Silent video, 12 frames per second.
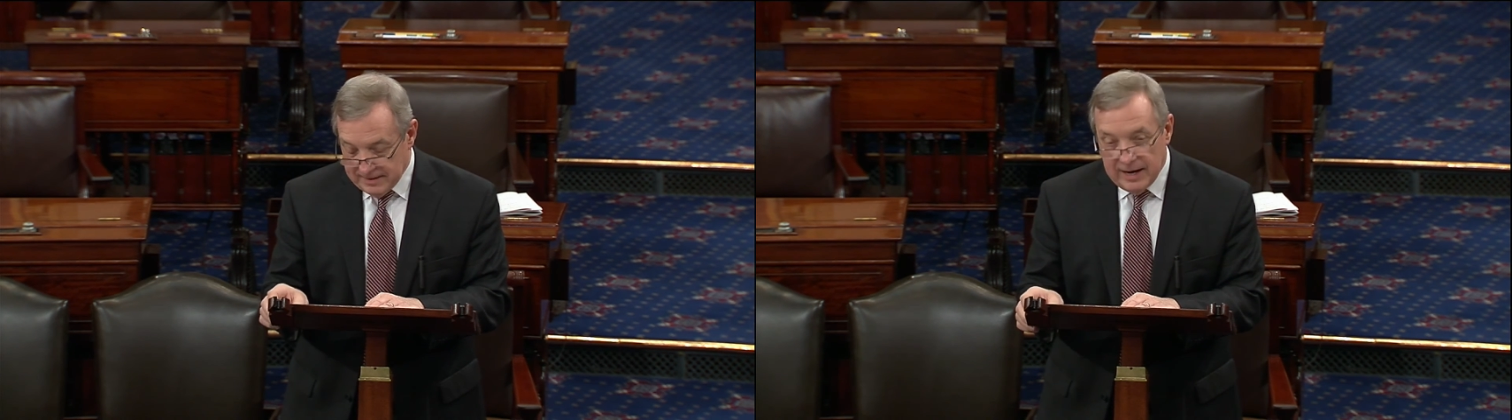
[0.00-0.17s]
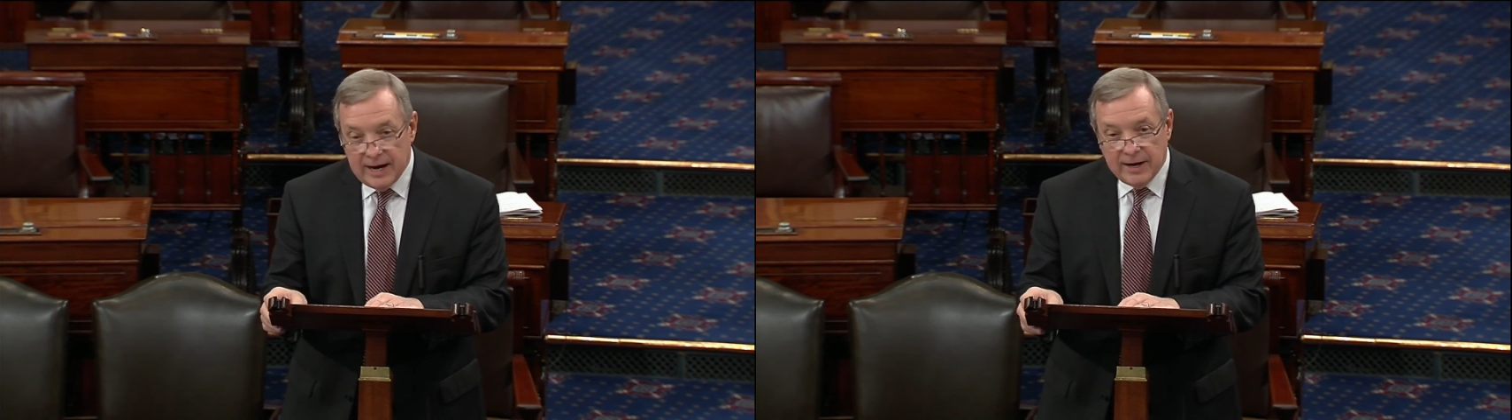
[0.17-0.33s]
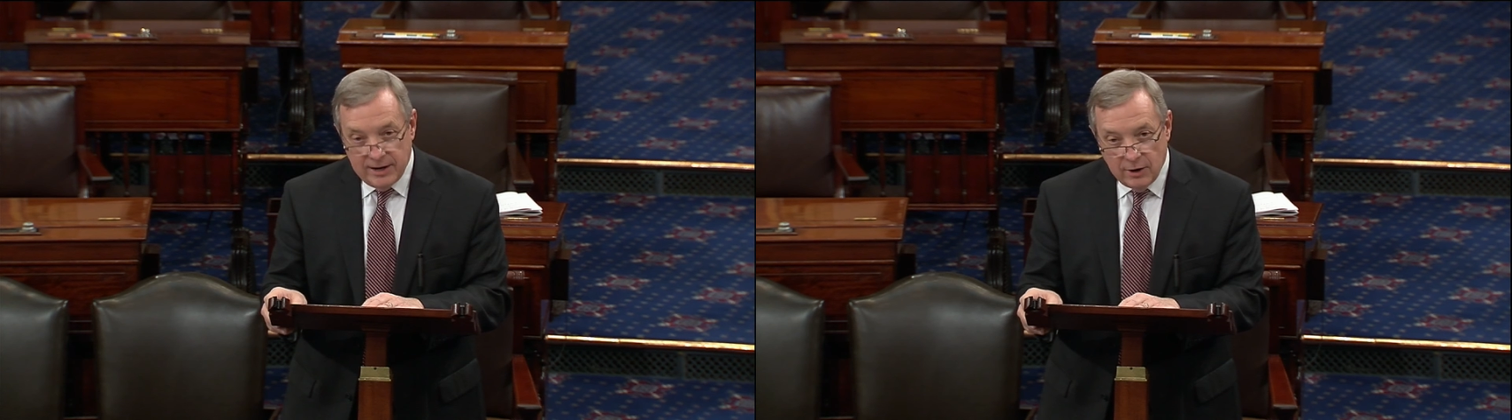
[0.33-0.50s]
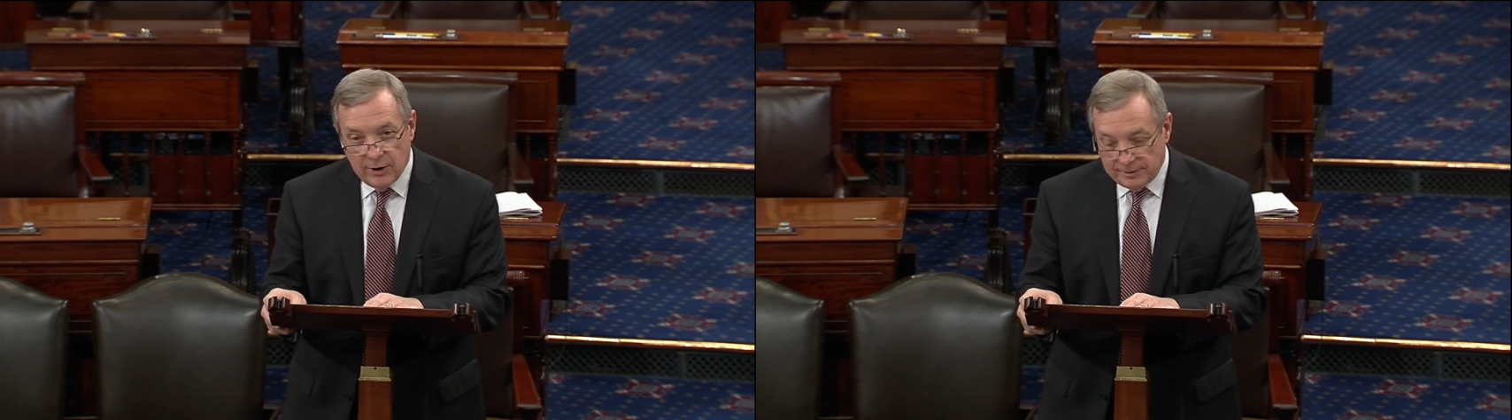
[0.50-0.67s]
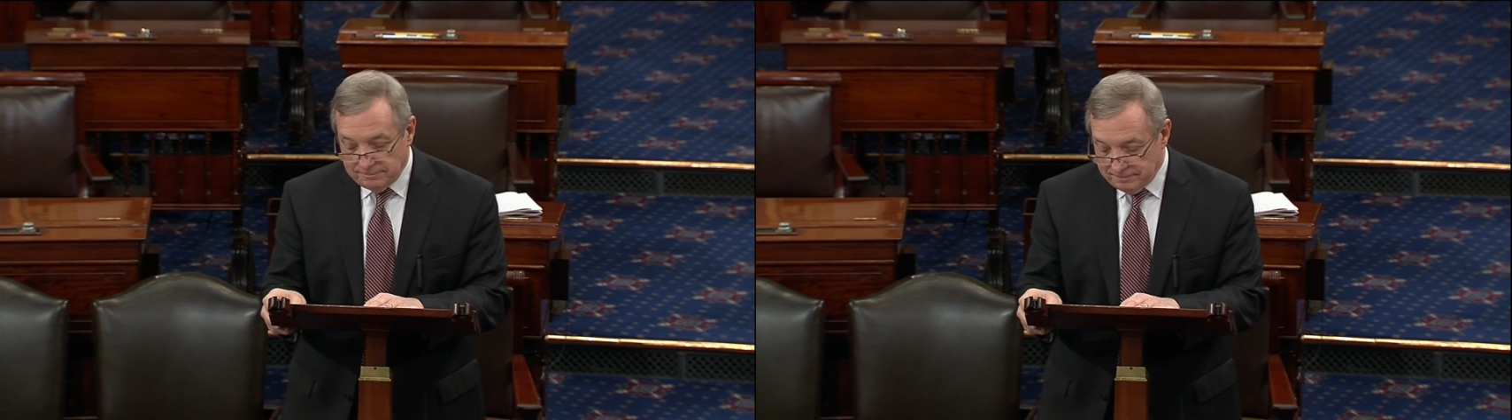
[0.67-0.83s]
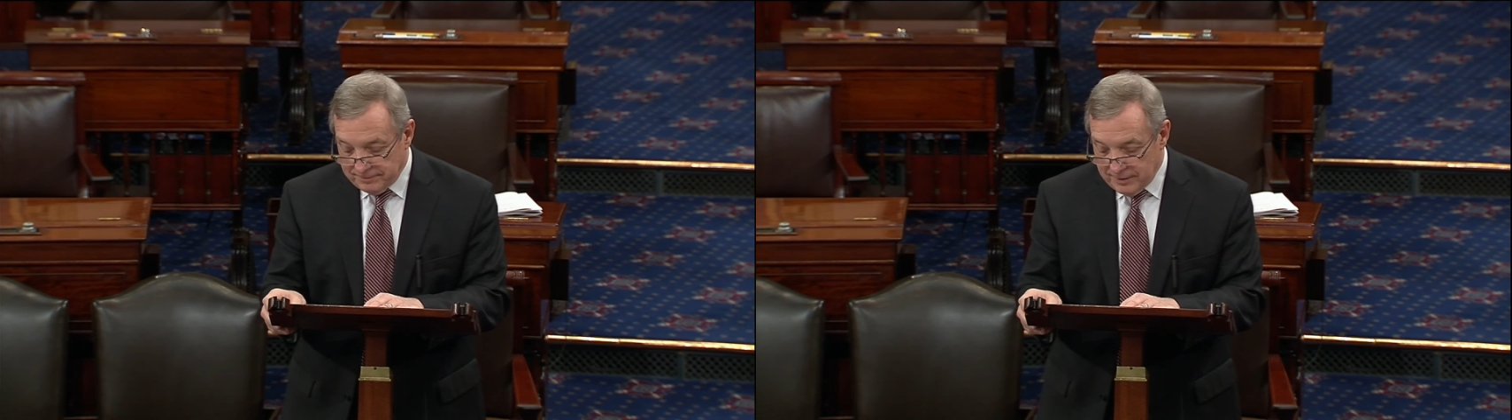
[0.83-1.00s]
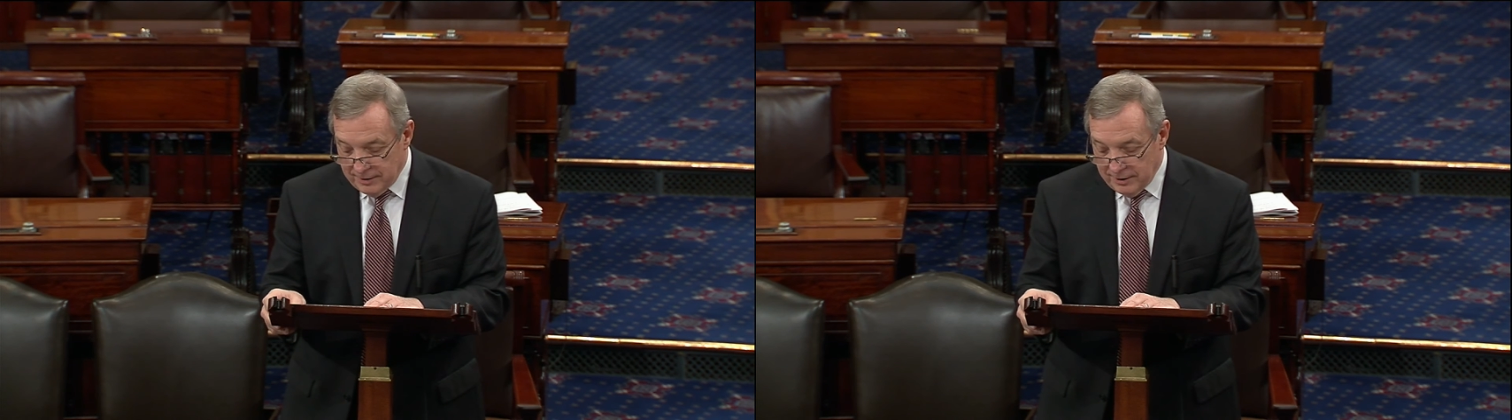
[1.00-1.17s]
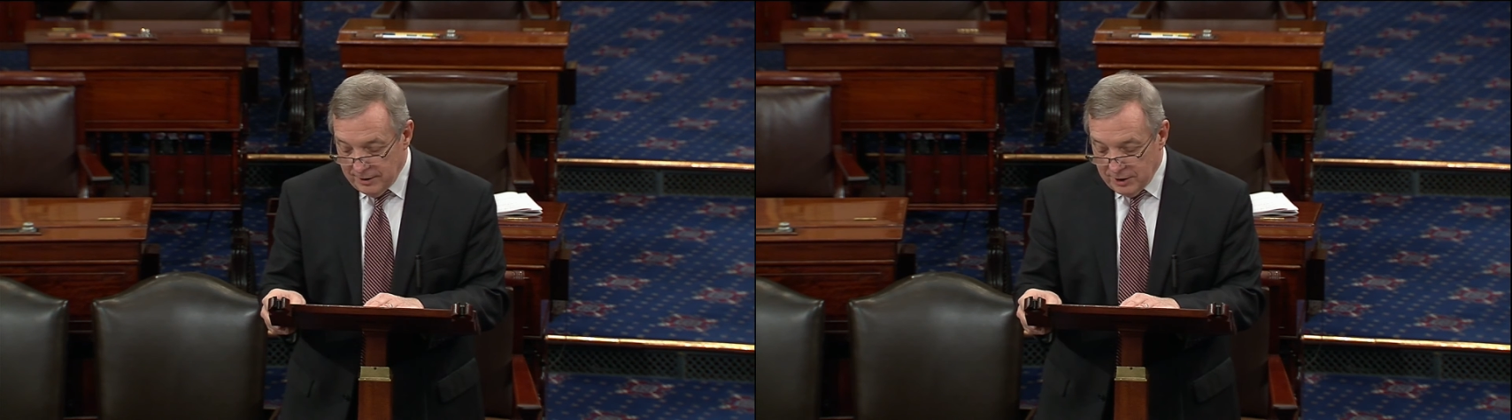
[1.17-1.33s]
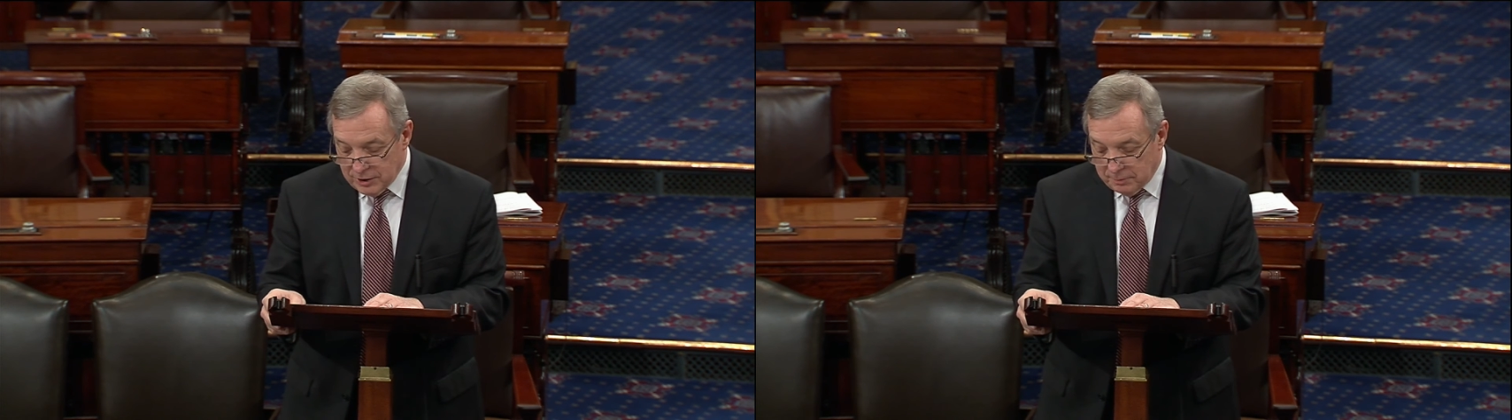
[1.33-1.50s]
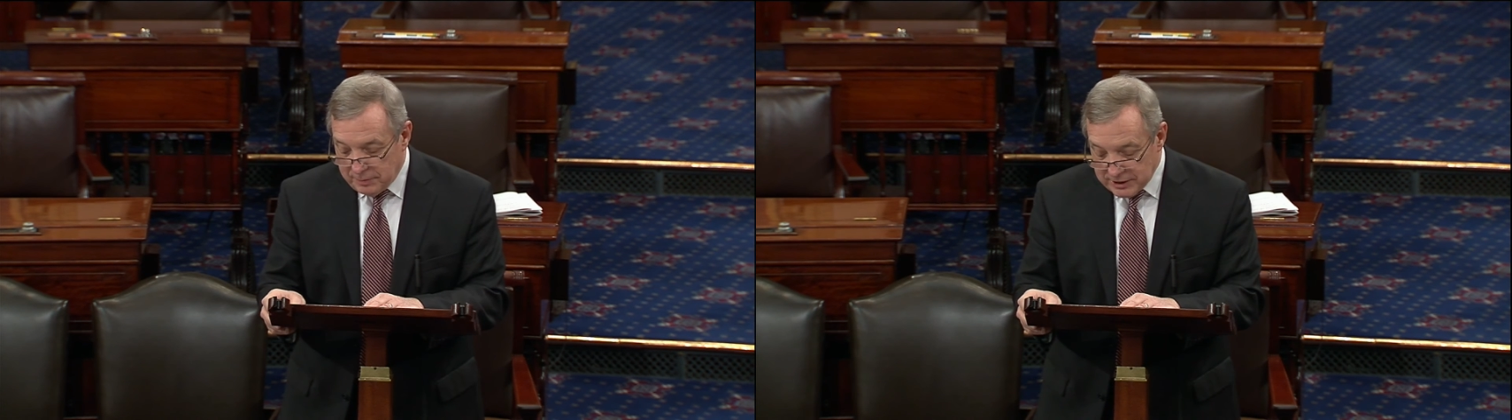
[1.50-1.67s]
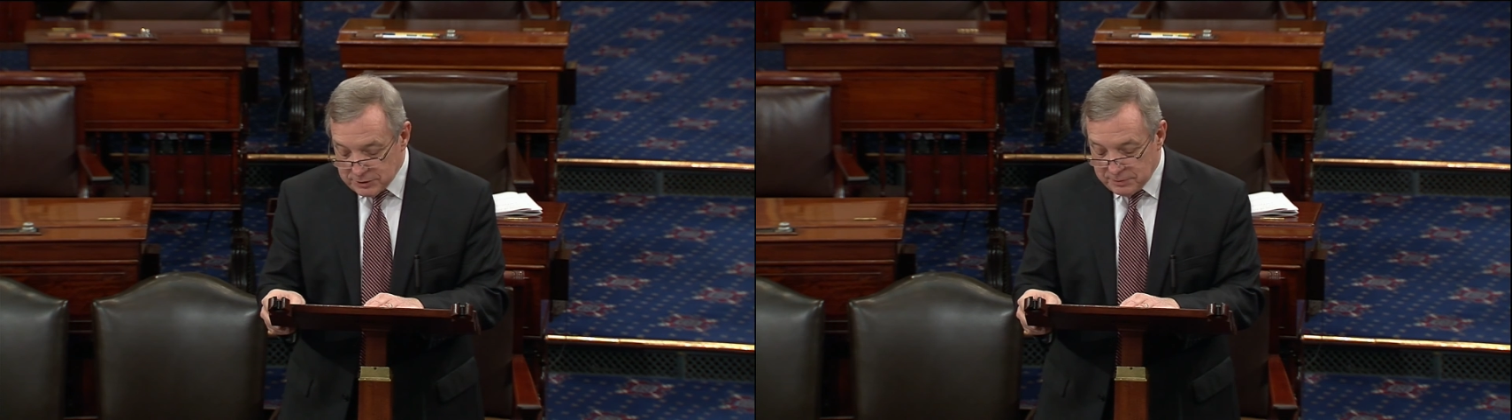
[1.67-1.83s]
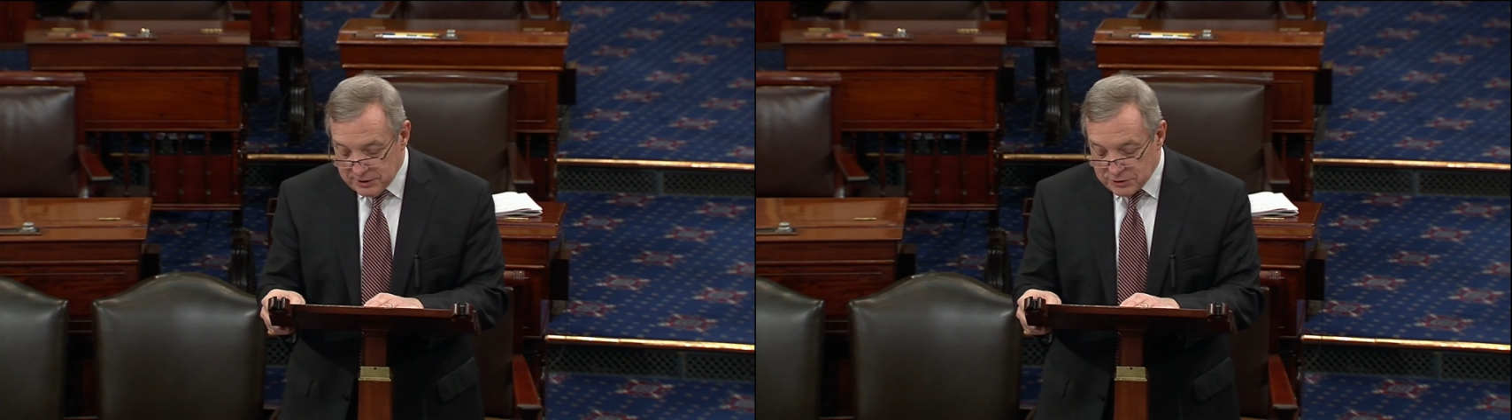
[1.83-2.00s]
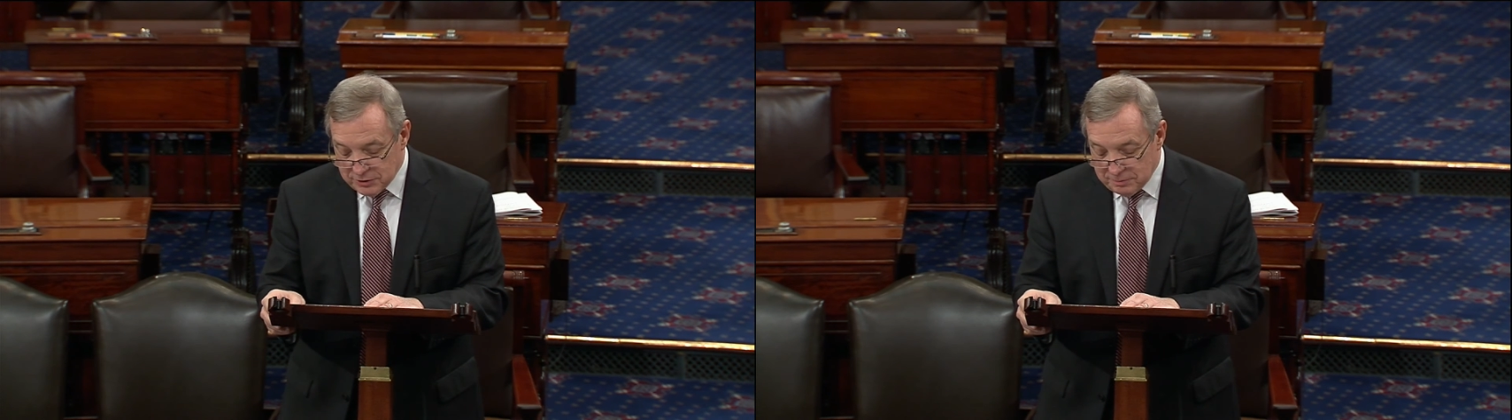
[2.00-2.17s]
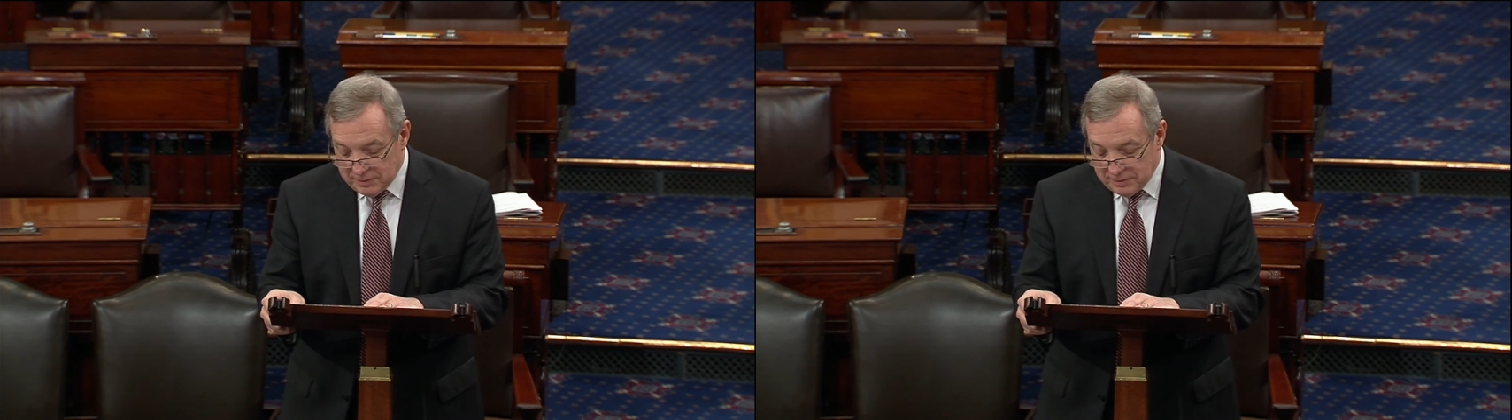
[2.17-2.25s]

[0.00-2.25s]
Hank Aaron, the best pitcher in